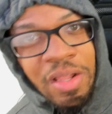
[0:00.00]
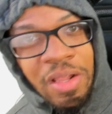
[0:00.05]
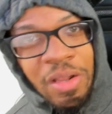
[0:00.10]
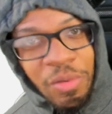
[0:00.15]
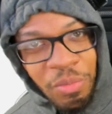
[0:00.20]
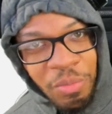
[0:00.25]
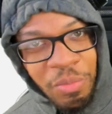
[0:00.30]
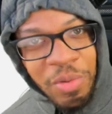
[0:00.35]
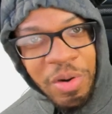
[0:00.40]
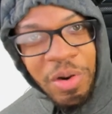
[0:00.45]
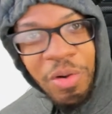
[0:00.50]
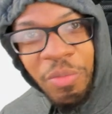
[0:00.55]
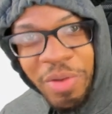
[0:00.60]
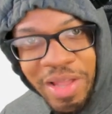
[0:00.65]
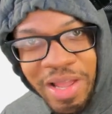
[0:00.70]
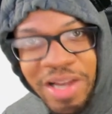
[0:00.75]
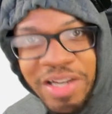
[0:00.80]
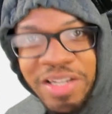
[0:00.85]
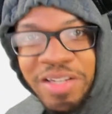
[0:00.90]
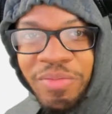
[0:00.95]
Real
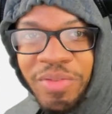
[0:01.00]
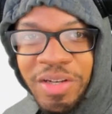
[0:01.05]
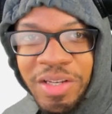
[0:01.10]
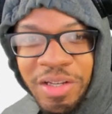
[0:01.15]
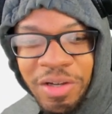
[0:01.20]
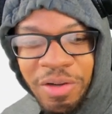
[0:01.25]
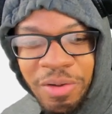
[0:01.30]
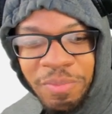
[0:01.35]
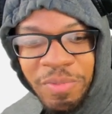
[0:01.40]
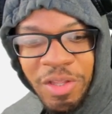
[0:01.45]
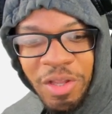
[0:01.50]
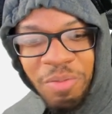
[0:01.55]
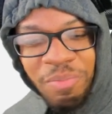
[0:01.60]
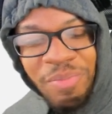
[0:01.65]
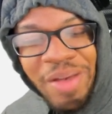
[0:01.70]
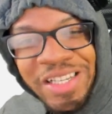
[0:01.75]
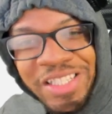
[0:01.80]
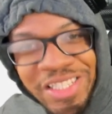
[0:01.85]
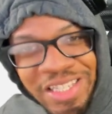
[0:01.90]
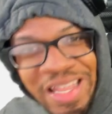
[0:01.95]
reaction video, you know,
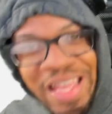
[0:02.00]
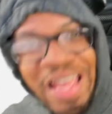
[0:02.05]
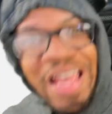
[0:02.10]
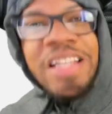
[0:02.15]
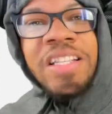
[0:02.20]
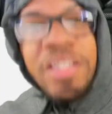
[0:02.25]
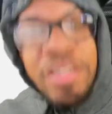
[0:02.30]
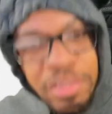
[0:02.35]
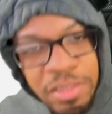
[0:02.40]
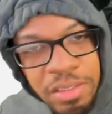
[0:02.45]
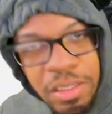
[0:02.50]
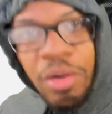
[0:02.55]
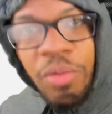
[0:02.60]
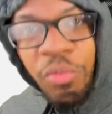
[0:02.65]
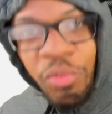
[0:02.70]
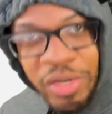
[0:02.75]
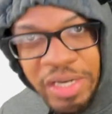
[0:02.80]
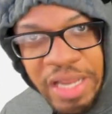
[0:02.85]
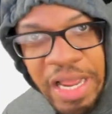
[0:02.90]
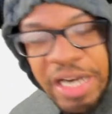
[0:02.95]
back to the essence of
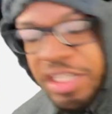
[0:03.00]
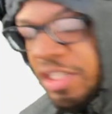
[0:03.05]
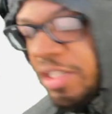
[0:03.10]
reaction.